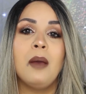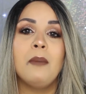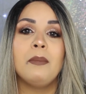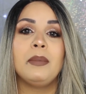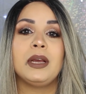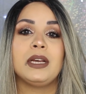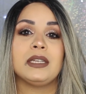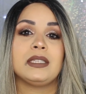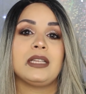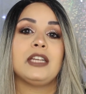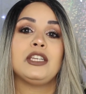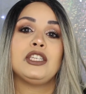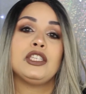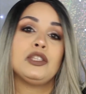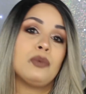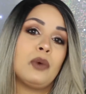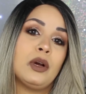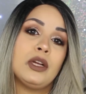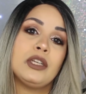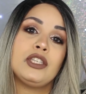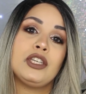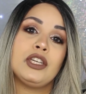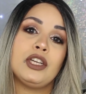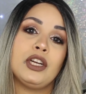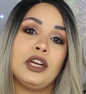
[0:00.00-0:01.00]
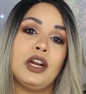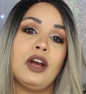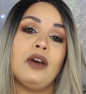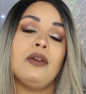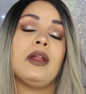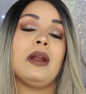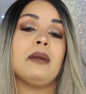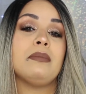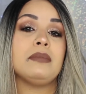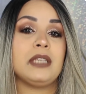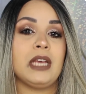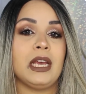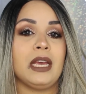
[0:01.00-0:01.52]
because I just want you to know
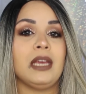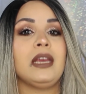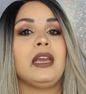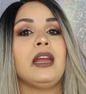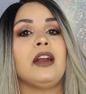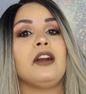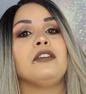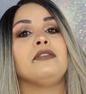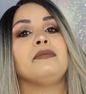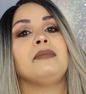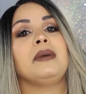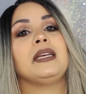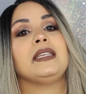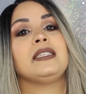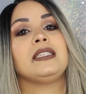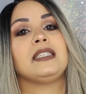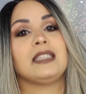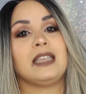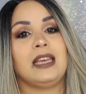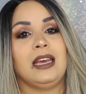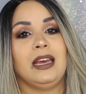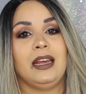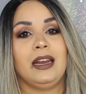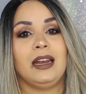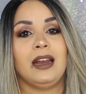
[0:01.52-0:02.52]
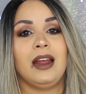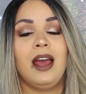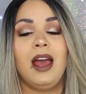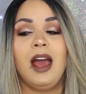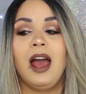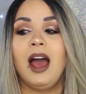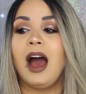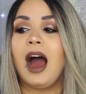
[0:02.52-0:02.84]
that I'm taking care of my skin.